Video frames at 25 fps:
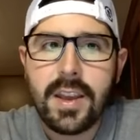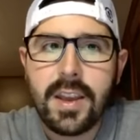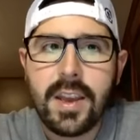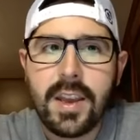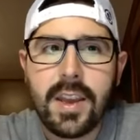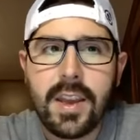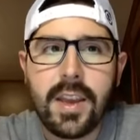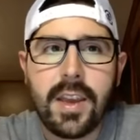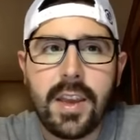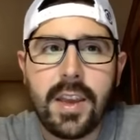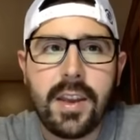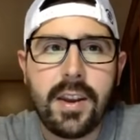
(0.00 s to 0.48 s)

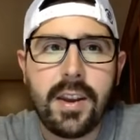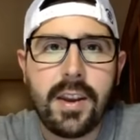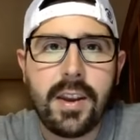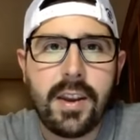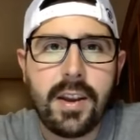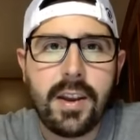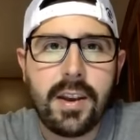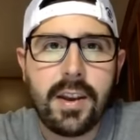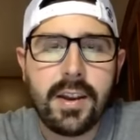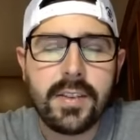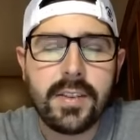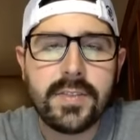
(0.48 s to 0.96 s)
and
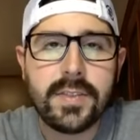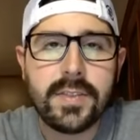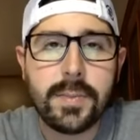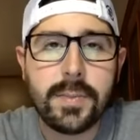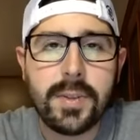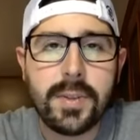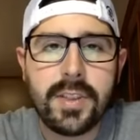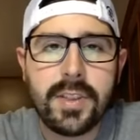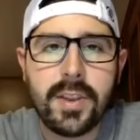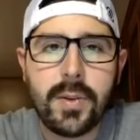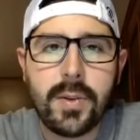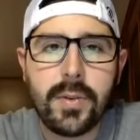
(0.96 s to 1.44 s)
uh,
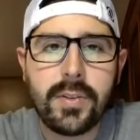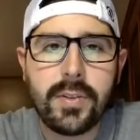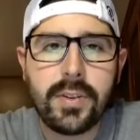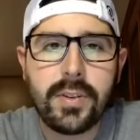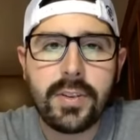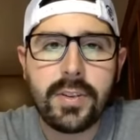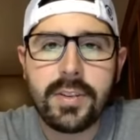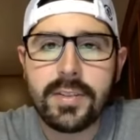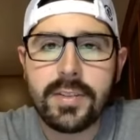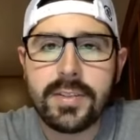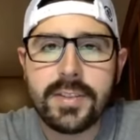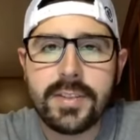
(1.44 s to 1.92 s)
some of the
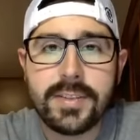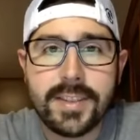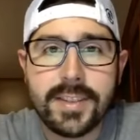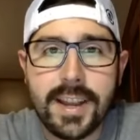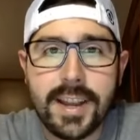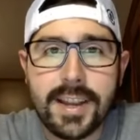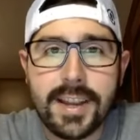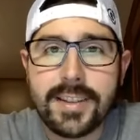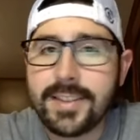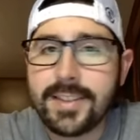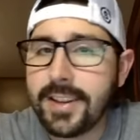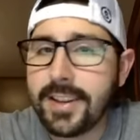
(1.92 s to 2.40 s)
older
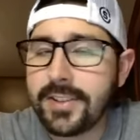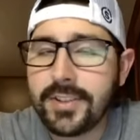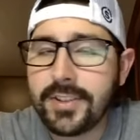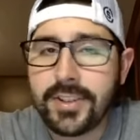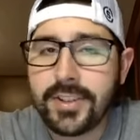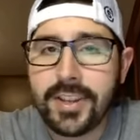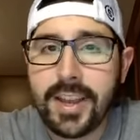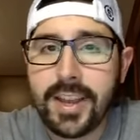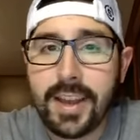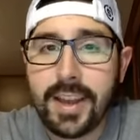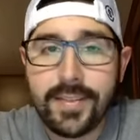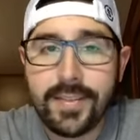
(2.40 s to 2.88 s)
designs
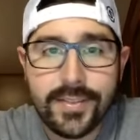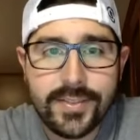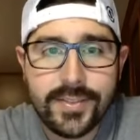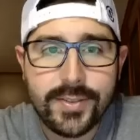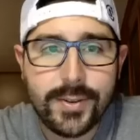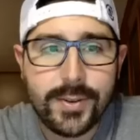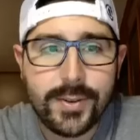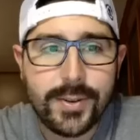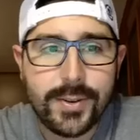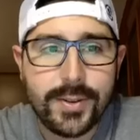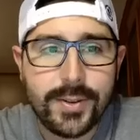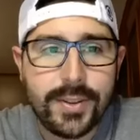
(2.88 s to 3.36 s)
actually haven't
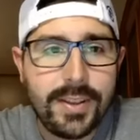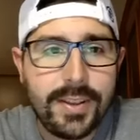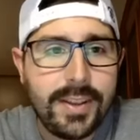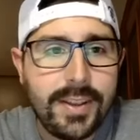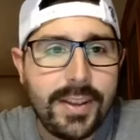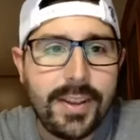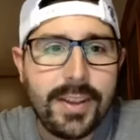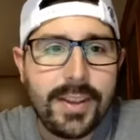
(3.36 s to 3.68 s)
sold.